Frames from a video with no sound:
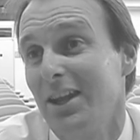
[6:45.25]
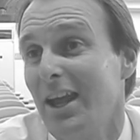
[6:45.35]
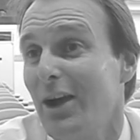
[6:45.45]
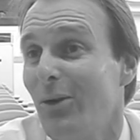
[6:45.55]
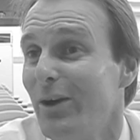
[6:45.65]

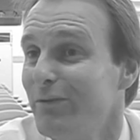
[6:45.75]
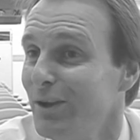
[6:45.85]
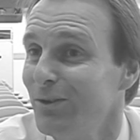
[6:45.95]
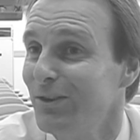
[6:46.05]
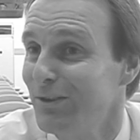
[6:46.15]
how I
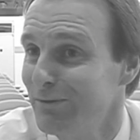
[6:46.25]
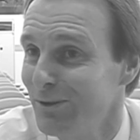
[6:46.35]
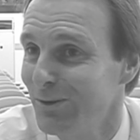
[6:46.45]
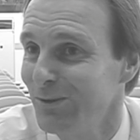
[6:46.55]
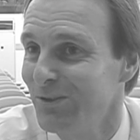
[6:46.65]
found it
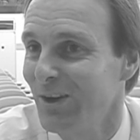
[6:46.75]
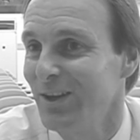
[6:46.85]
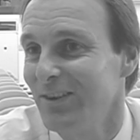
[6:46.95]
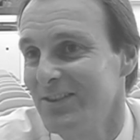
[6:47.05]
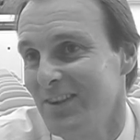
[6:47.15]
difficult to
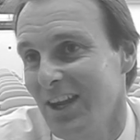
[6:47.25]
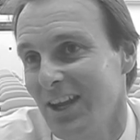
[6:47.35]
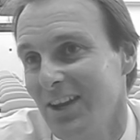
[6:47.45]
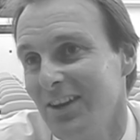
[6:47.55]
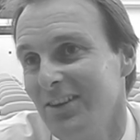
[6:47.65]

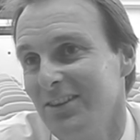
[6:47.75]
understand